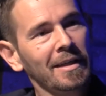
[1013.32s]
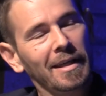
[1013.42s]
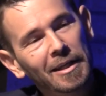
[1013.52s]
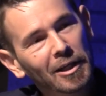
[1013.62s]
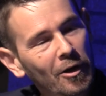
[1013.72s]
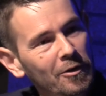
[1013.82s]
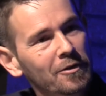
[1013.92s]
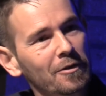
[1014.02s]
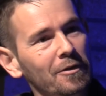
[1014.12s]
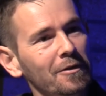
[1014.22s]
getting
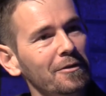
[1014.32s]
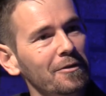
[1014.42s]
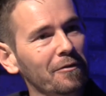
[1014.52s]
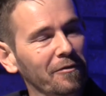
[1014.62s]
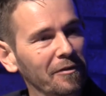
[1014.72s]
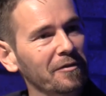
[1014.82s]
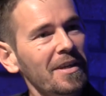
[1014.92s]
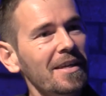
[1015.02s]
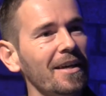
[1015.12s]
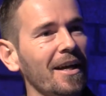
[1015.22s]
close to
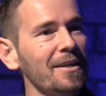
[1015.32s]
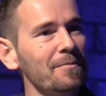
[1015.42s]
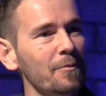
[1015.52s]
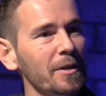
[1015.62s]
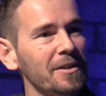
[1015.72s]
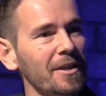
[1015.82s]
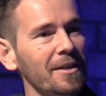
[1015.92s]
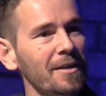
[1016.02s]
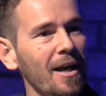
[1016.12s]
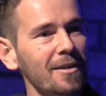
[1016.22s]
50, which
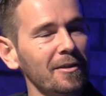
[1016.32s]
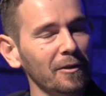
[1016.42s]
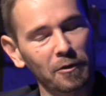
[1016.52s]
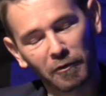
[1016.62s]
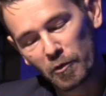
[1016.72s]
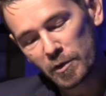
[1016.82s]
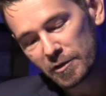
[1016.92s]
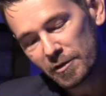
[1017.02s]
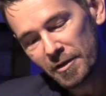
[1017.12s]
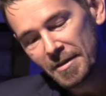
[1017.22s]
I still look forward
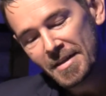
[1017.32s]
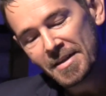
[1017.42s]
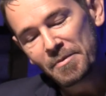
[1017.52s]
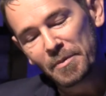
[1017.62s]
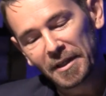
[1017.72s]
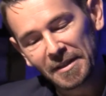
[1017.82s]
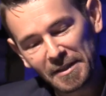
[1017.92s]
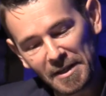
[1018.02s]
to, but